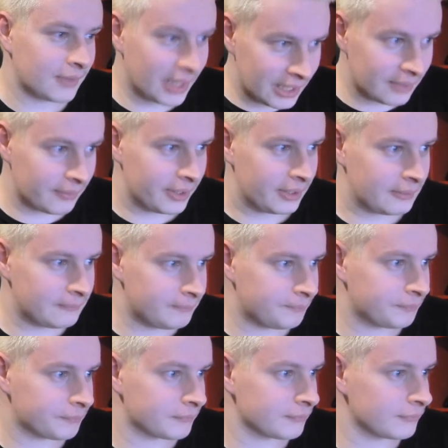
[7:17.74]
Anyway,
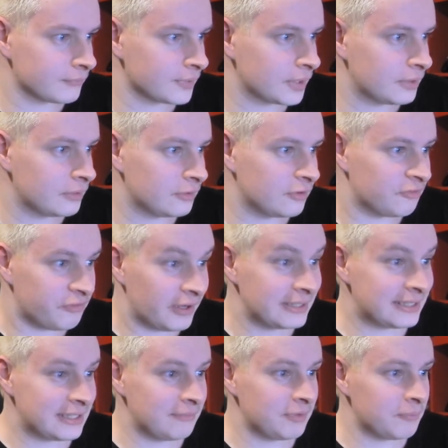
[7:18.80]
the
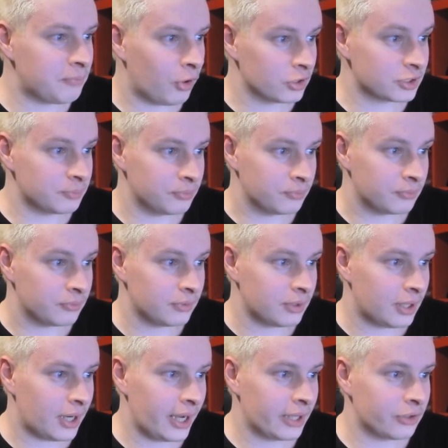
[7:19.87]
fight seemed impossible.
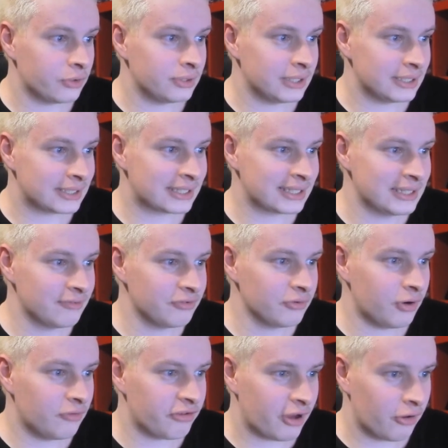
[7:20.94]
I had only a
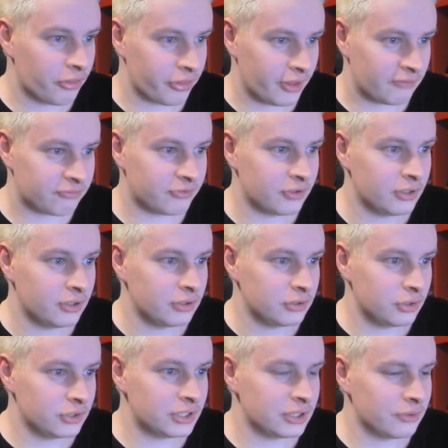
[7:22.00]
sliver of health left.
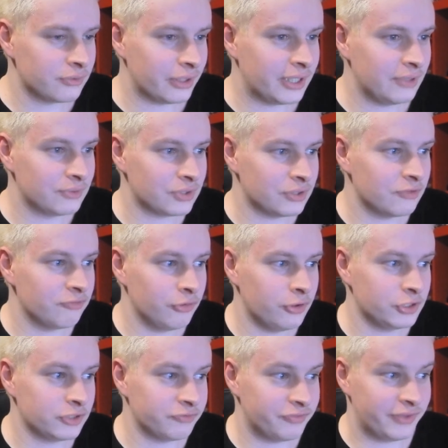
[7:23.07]
Yoshi looked like he was on the
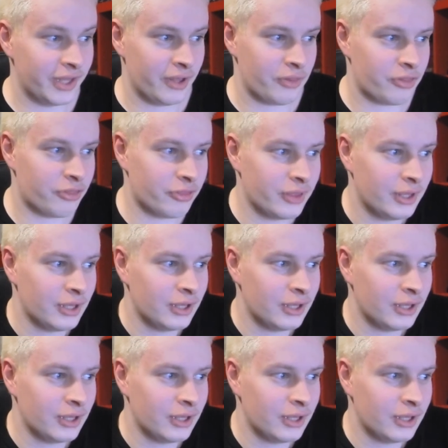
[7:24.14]
verge of death.